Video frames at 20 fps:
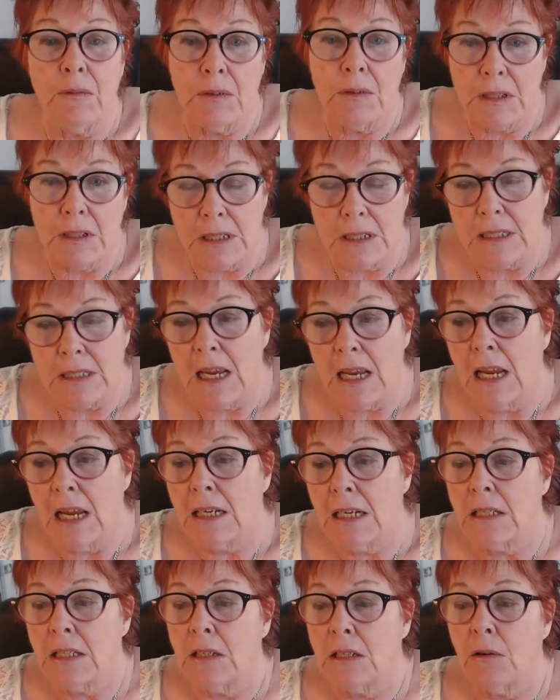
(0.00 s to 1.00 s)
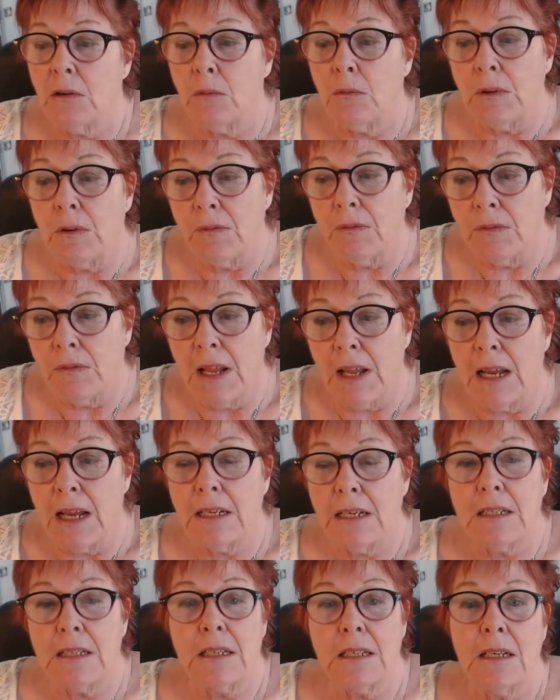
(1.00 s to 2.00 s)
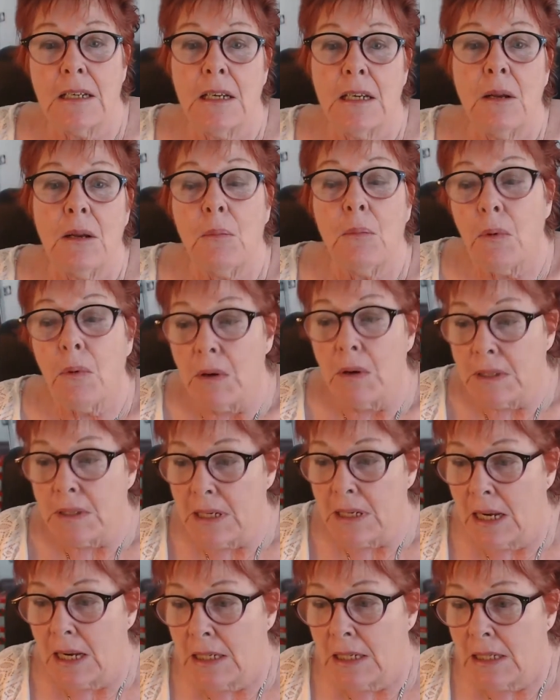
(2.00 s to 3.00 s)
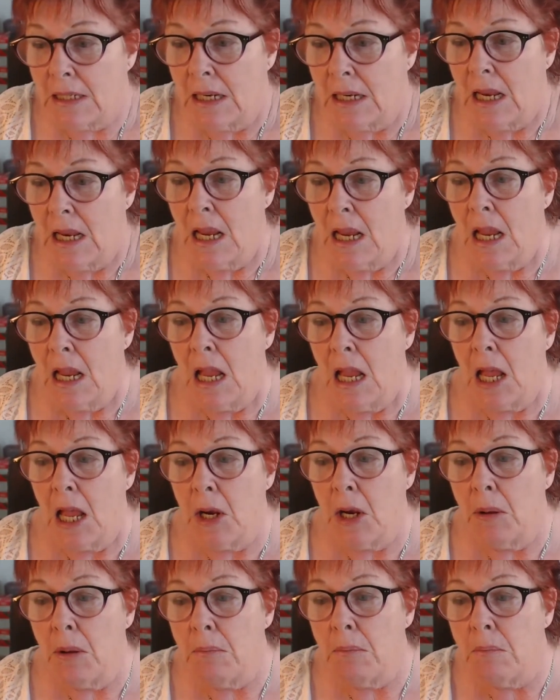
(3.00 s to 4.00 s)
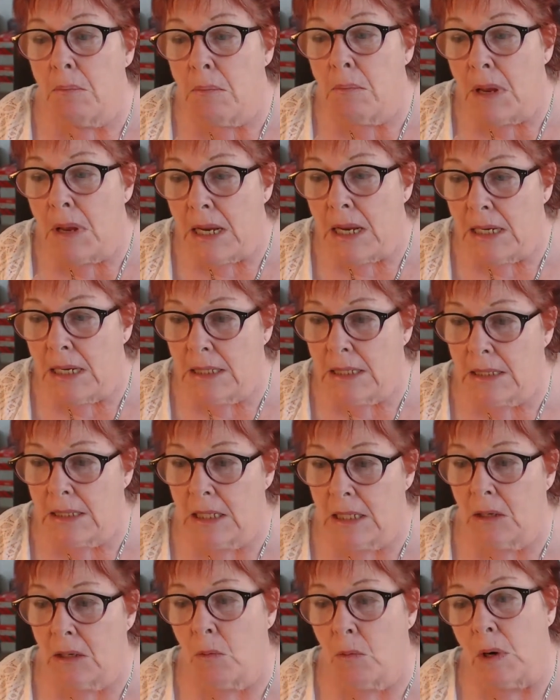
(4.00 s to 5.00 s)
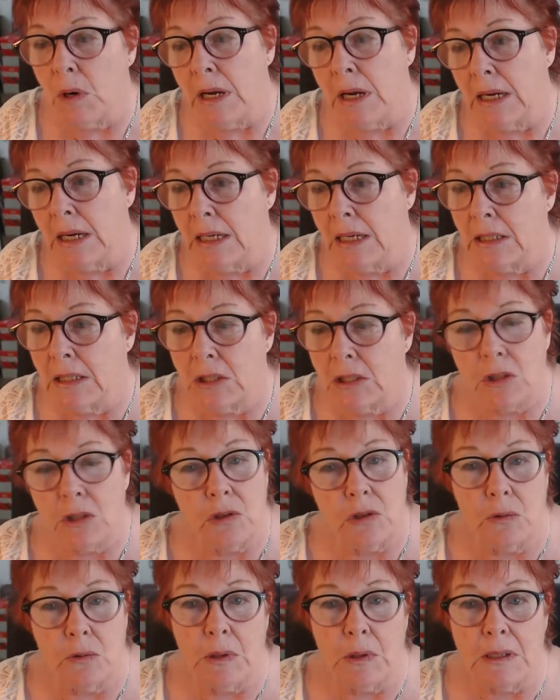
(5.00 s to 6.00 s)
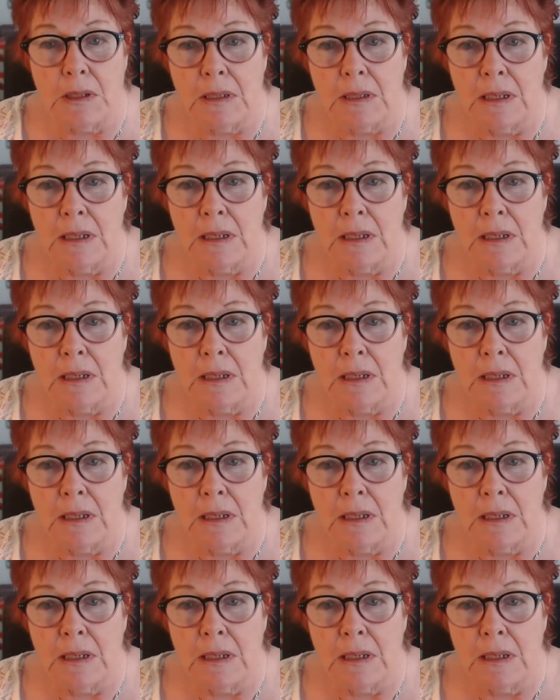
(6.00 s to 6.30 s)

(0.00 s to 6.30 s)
Detect, reflect, protect. An amazing way to do it.